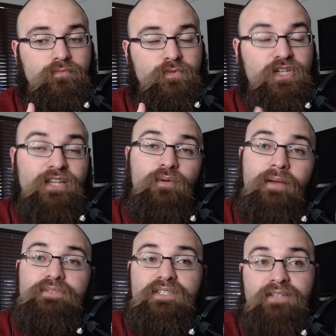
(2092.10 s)
Jalen
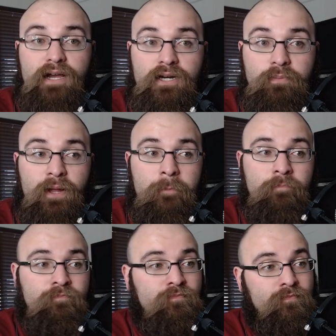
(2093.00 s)
Ramsey is not going to play.
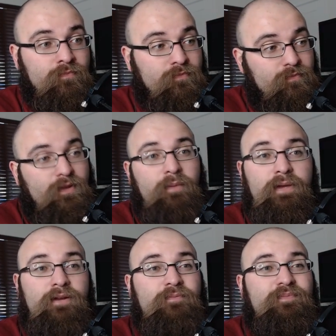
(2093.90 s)
I
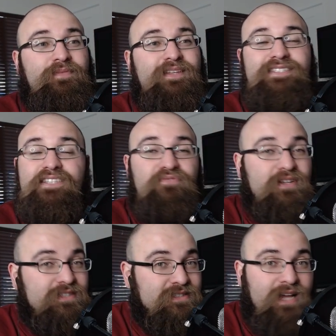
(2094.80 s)
mean, this
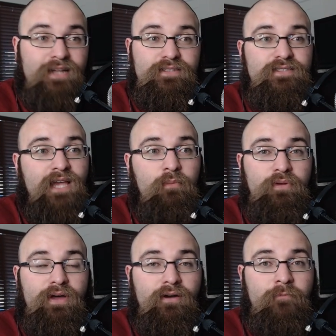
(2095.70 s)
defense is not the same
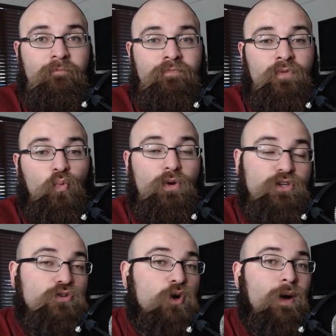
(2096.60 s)
without him. When
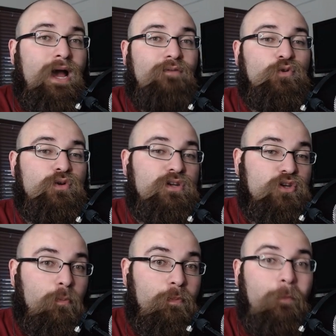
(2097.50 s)
you don't have
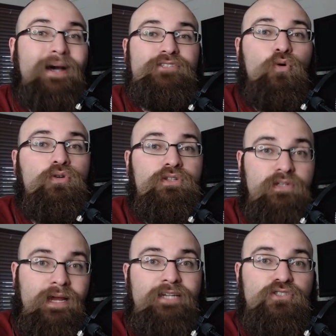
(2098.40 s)
the best corner in
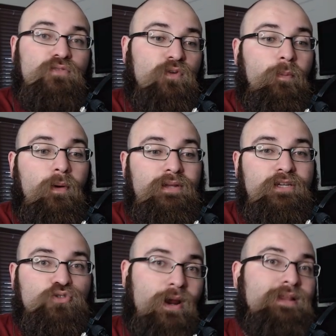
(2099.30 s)
the National Football
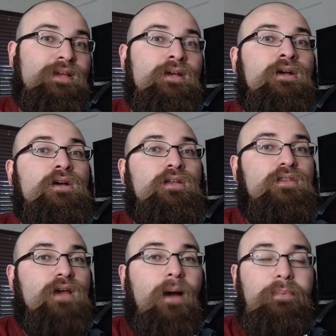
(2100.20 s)
League trailing
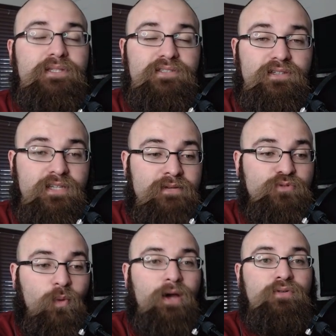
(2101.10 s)
the opposite
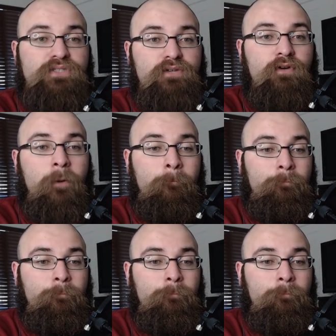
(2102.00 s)
team's wide receiver,